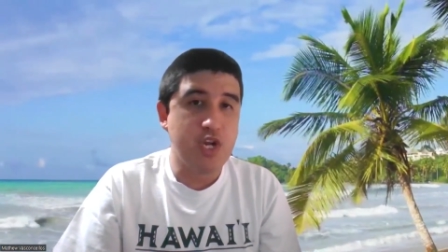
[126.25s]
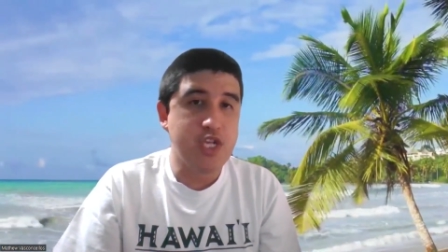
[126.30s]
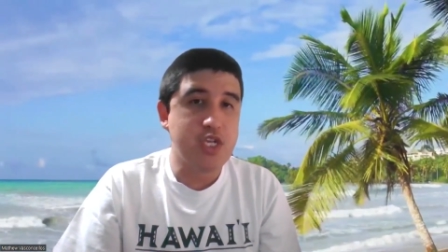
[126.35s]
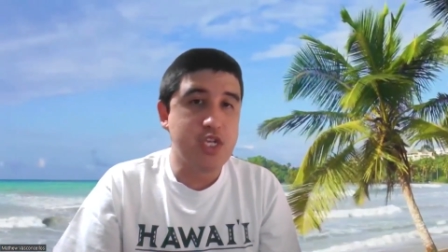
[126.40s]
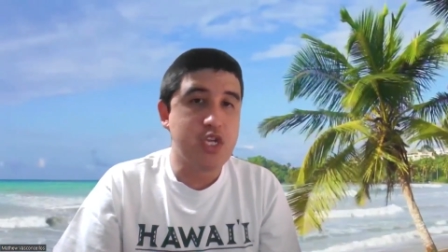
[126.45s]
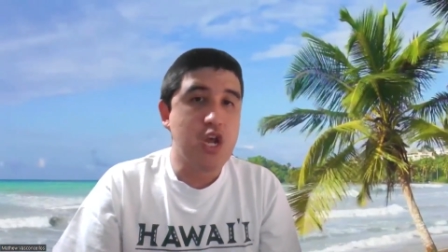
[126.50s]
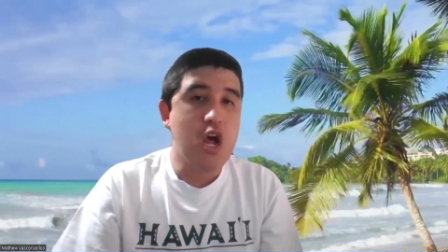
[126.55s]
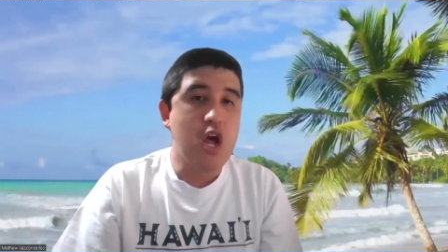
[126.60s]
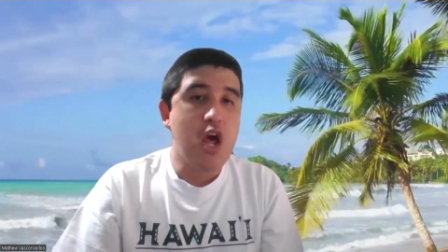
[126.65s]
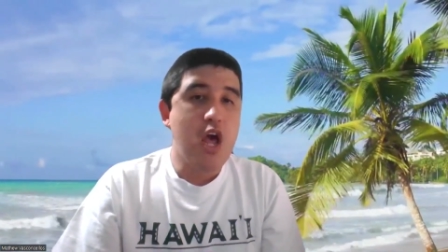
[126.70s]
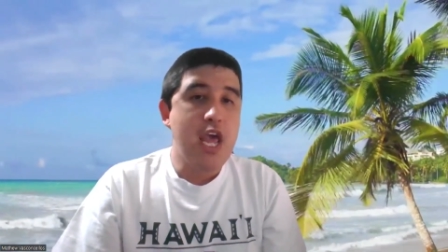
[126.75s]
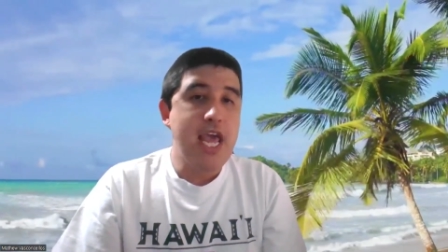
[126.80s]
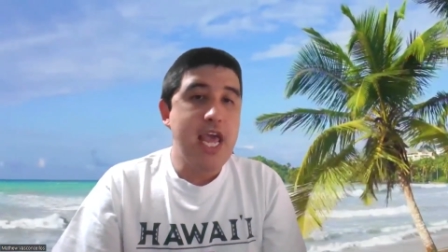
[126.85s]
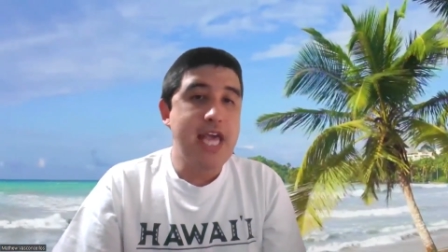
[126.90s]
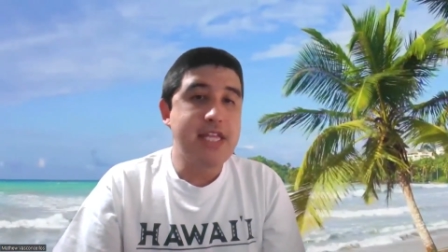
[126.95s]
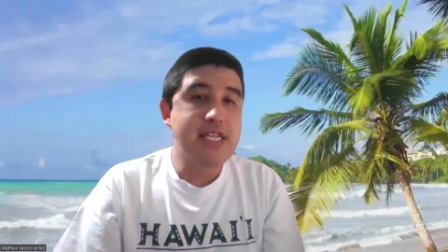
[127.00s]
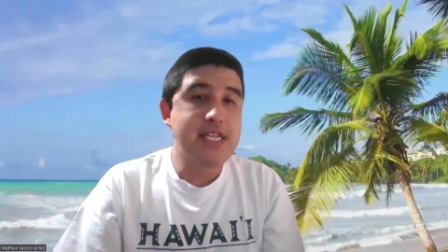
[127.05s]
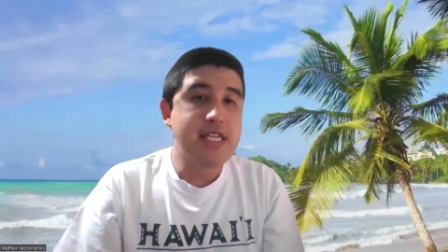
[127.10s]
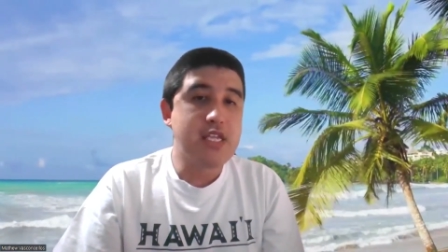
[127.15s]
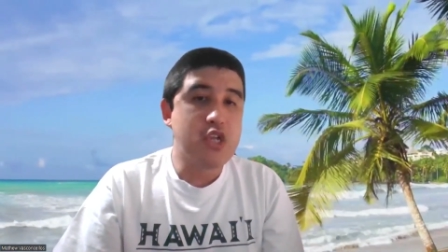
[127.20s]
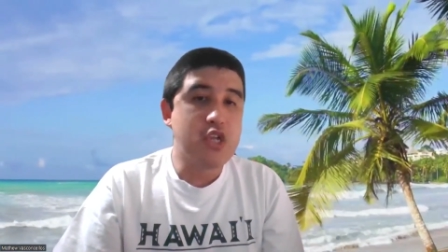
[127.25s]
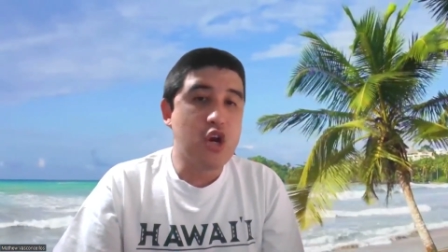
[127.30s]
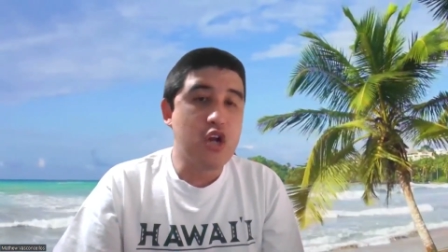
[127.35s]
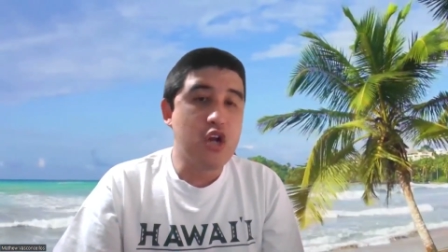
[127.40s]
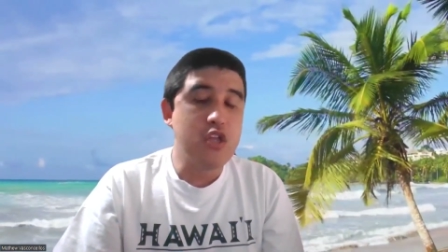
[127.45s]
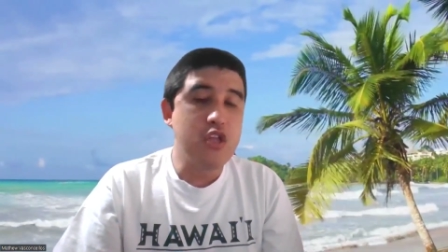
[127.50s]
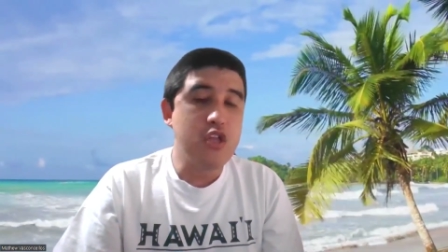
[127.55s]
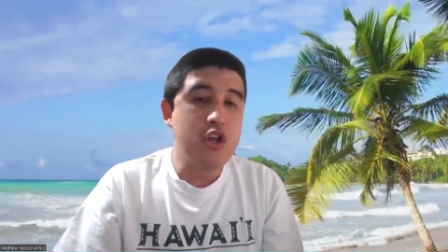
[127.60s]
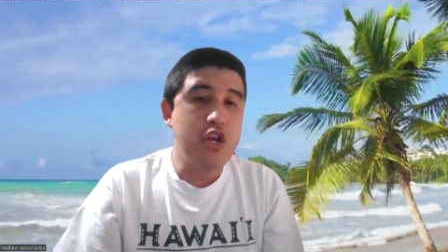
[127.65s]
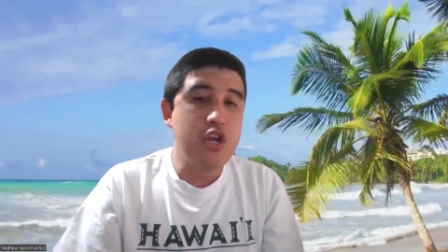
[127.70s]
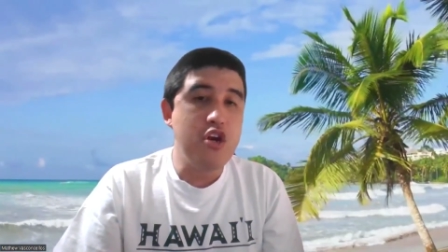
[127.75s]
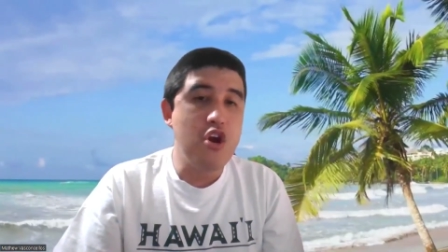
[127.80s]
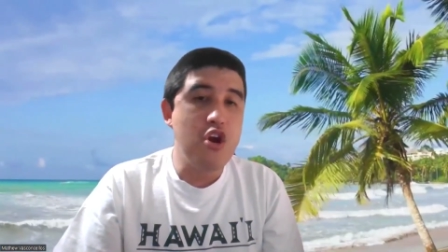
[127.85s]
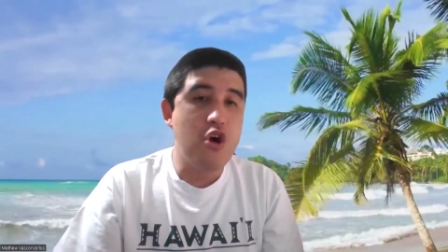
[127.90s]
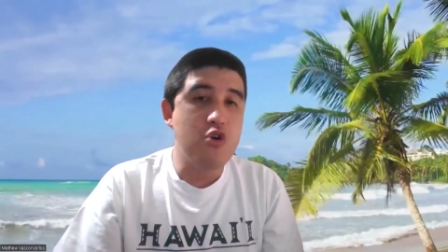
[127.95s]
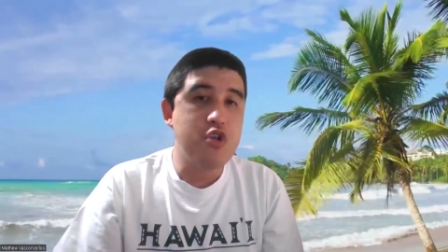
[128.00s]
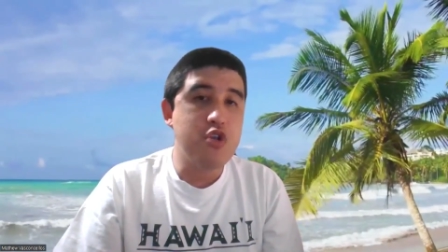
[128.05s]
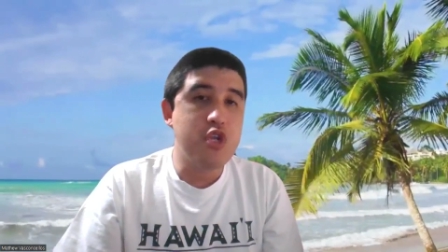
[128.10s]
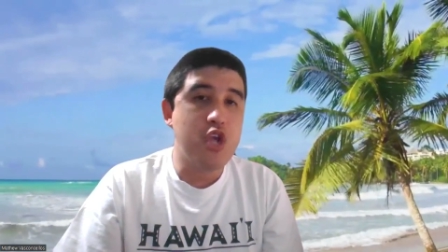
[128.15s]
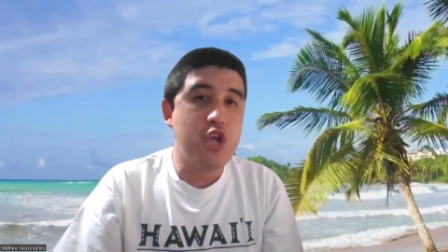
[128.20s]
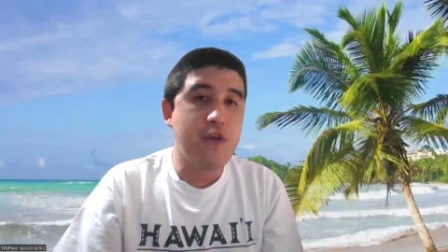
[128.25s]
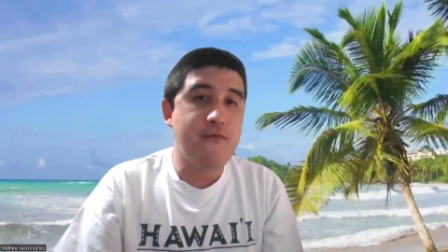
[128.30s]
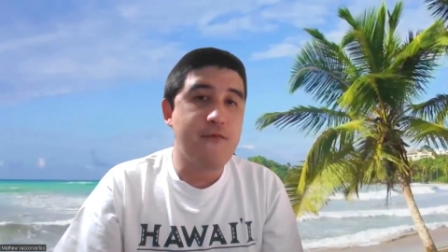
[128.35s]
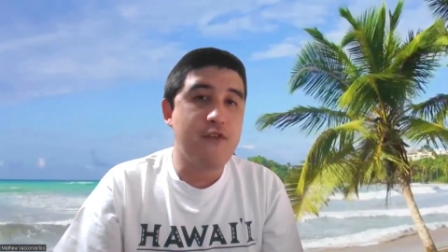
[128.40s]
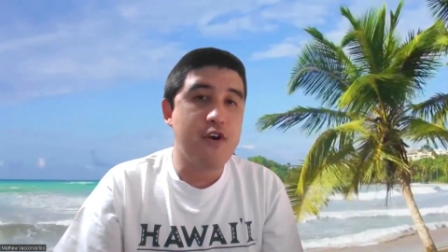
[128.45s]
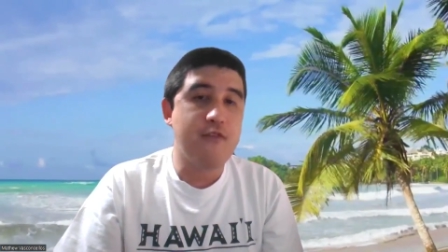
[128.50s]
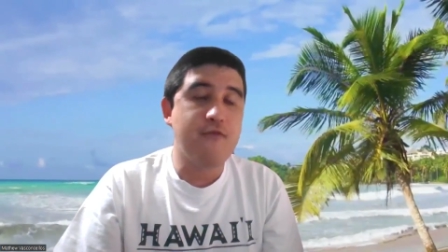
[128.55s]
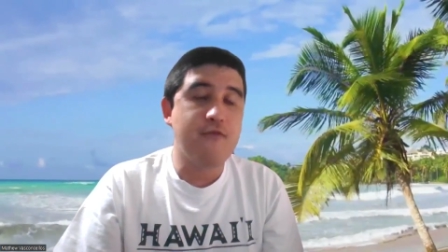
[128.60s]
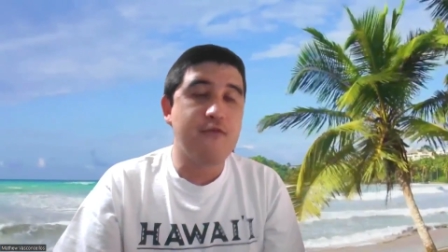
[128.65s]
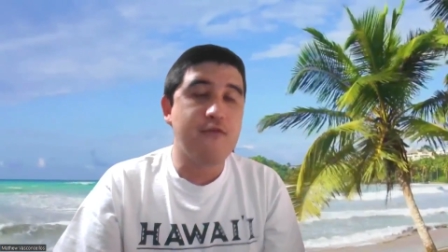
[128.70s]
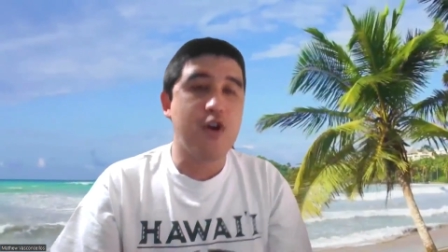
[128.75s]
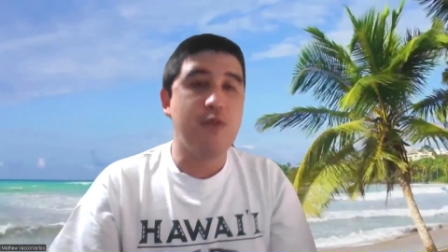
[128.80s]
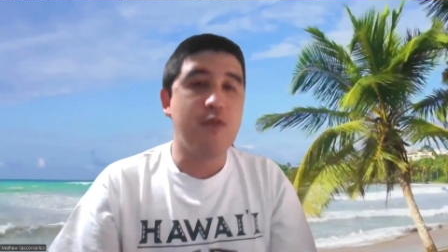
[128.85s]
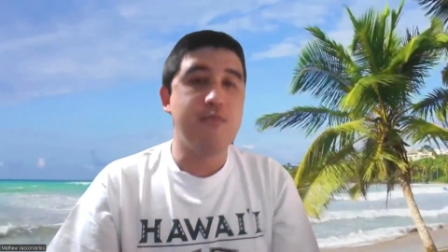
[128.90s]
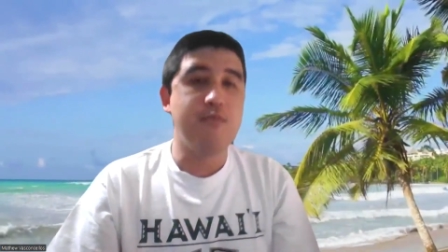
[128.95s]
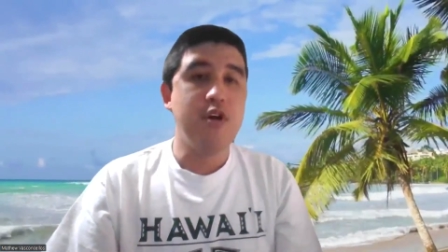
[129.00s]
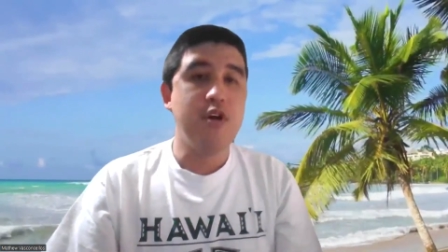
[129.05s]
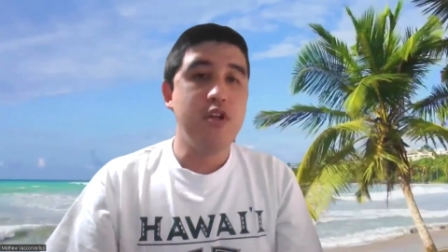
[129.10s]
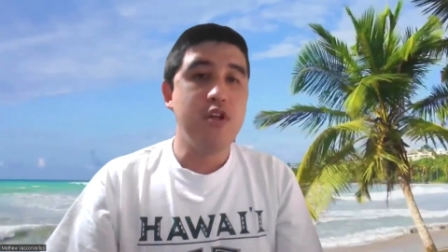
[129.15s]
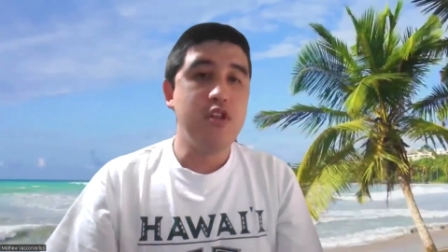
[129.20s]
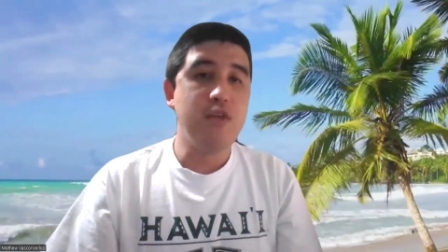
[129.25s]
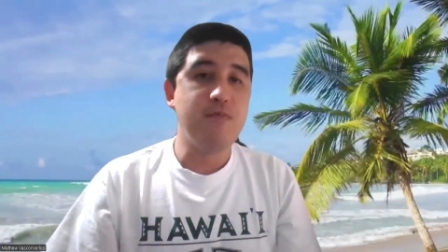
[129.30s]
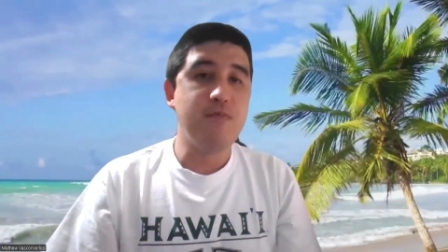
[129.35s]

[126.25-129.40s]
which is certainly no different from